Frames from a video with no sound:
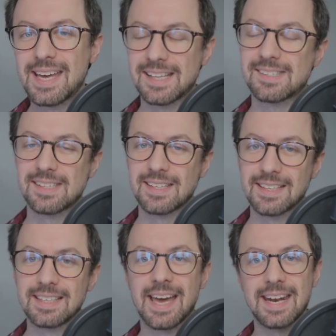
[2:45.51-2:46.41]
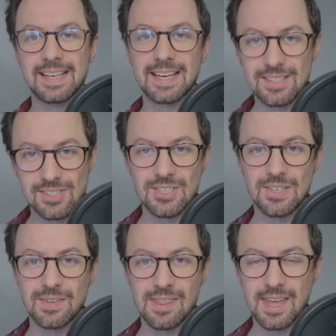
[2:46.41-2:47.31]
into getting into
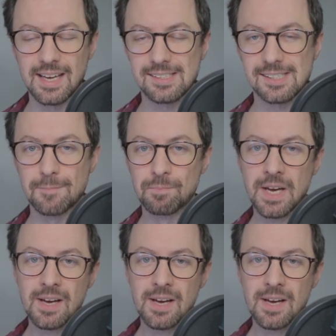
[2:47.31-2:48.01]
doing things.